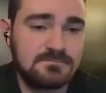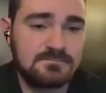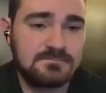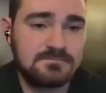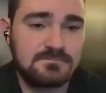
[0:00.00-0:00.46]

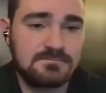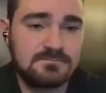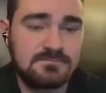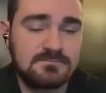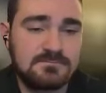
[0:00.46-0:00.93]
Yeah.
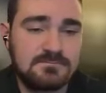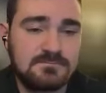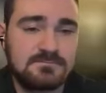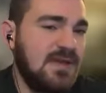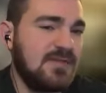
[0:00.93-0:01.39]

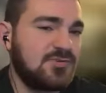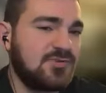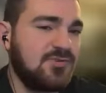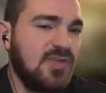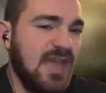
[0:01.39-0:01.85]
And
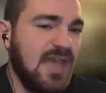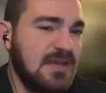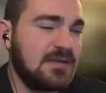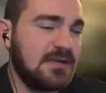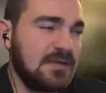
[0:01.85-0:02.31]
the
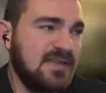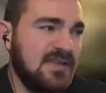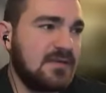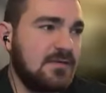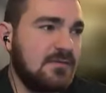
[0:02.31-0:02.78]

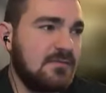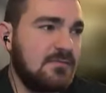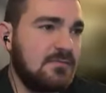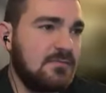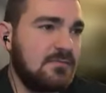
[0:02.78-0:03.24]
ending,
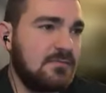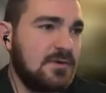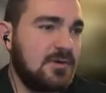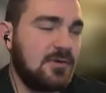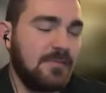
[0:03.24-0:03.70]

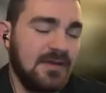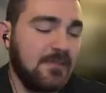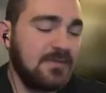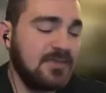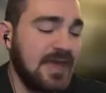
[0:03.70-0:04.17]
oh my
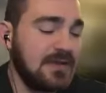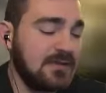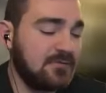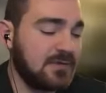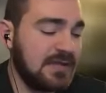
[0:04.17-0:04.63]
god! I mean, the
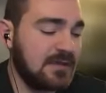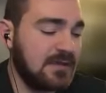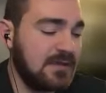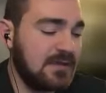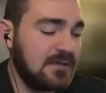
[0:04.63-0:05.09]
ending
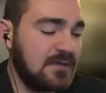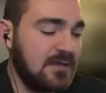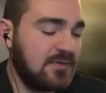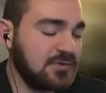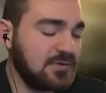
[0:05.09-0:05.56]
really
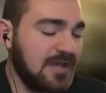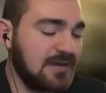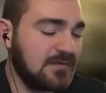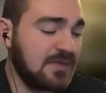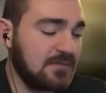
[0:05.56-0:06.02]
of all
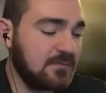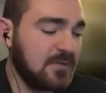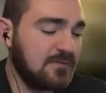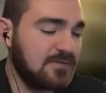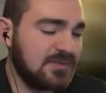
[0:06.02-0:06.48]
10
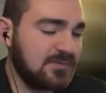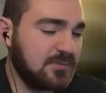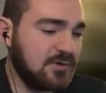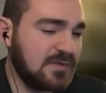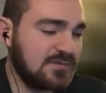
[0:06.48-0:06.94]
of these
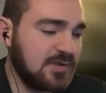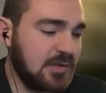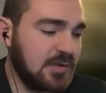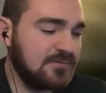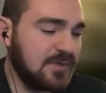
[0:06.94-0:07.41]
movies,
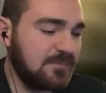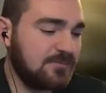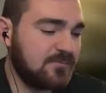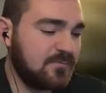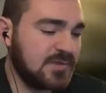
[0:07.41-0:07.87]
all of
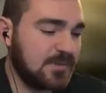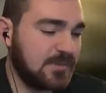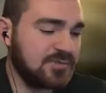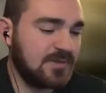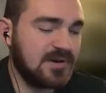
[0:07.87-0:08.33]
them, for the
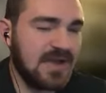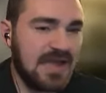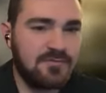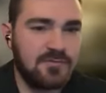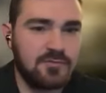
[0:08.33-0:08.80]
most part,
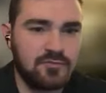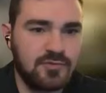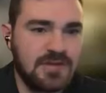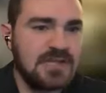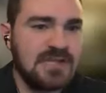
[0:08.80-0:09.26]
have
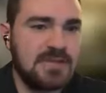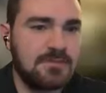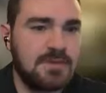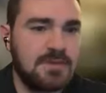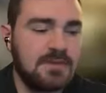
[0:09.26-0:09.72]

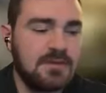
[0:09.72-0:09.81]
really